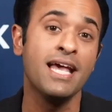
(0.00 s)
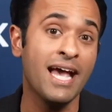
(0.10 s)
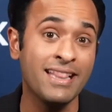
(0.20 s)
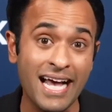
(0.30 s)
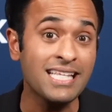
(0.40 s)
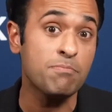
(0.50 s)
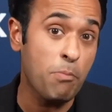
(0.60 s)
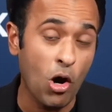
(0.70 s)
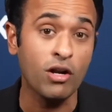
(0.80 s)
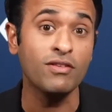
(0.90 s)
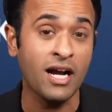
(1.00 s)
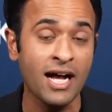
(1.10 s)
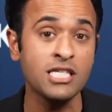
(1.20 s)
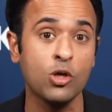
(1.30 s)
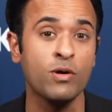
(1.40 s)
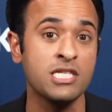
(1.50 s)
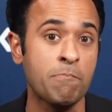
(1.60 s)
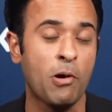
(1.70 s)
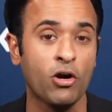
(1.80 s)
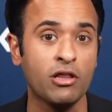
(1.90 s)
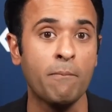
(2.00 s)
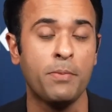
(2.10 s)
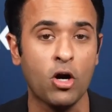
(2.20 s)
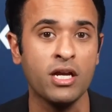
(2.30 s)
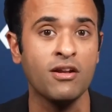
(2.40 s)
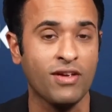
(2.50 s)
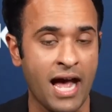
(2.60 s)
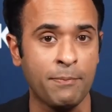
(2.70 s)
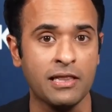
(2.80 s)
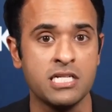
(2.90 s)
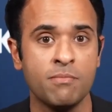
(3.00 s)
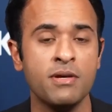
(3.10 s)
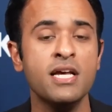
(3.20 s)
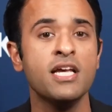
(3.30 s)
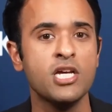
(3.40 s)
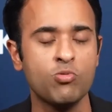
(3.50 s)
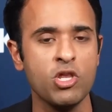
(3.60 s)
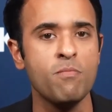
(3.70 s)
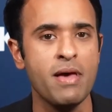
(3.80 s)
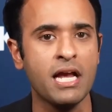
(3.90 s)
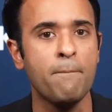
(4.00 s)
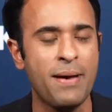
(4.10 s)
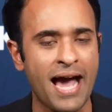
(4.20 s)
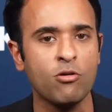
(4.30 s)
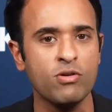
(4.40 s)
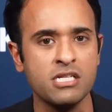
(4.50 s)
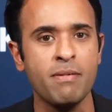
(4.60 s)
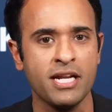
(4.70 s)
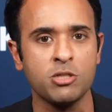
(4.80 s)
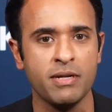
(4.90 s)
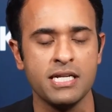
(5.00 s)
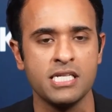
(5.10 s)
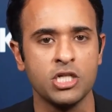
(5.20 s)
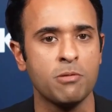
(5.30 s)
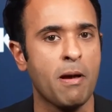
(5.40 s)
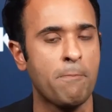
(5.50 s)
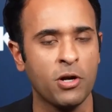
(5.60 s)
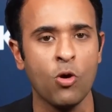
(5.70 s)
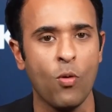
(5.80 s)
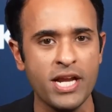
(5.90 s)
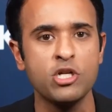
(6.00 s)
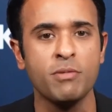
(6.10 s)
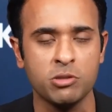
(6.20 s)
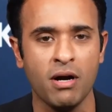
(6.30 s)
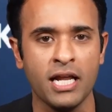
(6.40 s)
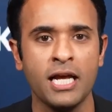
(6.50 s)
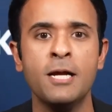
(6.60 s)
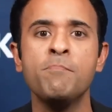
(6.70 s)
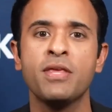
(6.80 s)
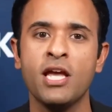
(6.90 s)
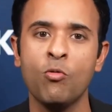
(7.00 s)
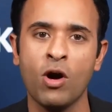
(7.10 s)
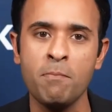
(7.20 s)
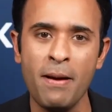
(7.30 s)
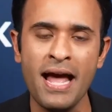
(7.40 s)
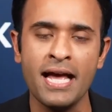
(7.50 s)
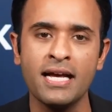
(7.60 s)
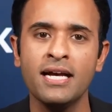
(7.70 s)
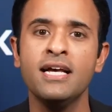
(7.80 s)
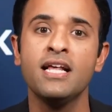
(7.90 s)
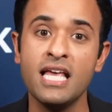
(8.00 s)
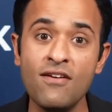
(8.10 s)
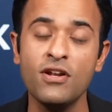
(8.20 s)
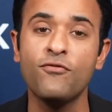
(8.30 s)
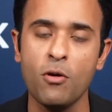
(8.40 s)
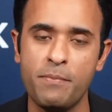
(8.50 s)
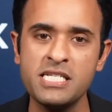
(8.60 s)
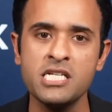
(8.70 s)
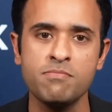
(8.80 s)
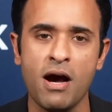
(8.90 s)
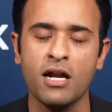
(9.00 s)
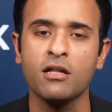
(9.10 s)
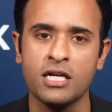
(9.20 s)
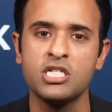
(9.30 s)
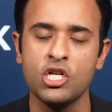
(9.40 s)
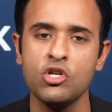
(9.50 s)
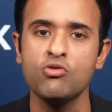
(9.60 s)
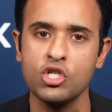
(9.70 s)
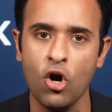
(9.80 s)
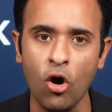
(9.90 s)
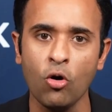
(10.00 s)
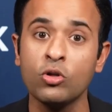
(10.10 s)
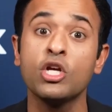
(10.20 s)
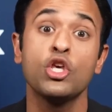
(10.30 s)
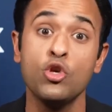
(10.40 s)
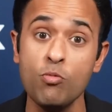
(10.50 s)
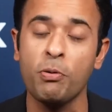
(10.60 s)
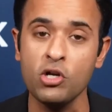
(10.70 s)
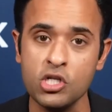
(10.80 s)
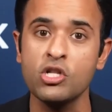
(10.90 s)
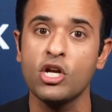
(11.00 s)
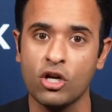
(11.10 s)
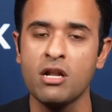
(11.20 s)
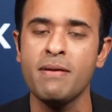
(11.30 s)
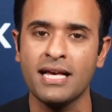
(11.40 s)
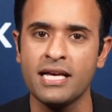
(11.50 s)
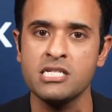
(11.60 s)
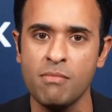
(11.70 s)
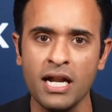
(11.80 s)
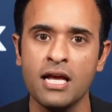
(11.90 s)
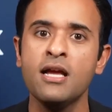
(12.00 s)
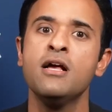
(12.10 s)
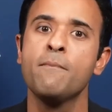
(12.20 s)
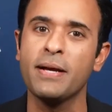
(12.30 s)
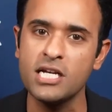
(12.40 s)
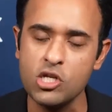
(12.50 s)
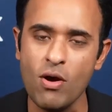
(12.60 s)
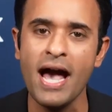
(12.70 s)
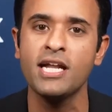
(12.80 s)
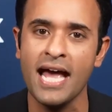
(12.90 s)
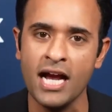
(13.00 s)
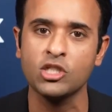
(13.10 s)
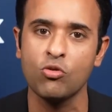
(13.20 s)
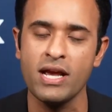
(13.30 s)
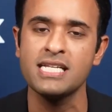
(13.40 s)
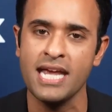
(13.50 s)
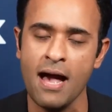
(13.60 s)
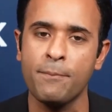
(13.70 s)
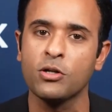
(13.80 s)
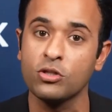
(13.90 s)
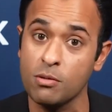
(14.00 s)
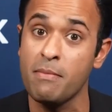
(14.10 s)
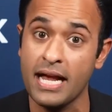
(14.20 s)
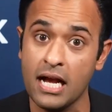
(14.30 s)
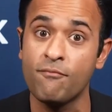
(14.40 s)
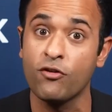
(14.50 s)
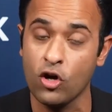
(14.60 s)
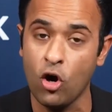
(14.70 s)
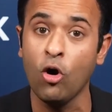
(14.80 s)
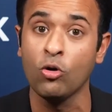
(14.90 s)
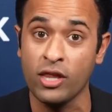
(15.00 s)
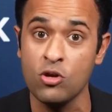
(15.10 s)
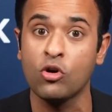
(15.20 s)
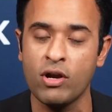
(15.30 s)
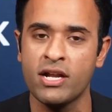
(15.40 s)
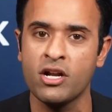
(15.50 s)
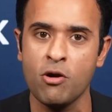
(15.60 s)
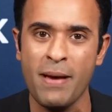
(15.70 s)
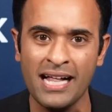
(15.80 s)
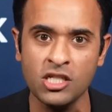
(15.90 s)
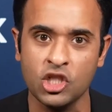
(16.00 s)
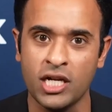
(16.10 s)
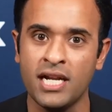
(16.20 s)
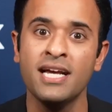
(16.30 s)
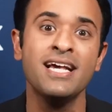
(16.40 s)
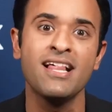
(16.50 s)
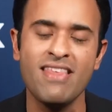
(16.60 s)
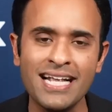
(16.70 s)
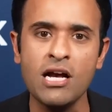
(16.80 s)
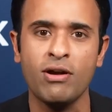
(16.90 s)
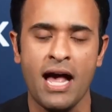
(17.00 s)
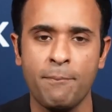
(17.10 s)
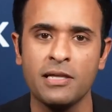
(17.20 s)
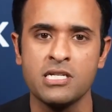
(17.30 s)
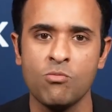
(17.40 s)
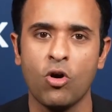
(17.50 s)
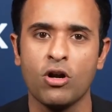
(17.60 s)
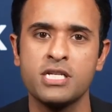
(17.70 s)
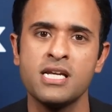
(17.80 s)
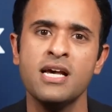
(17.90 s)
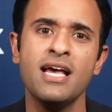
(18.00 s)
And that's part of the consequence and part of the bargain of capitalism is when you make a bad risk management decision by putting way too much money in one bank, even if your business model continues to hold, you personally are going to make less money because you had to actually raise capital to make up for the hole that you created on your balance sheet. That's how capitalism works.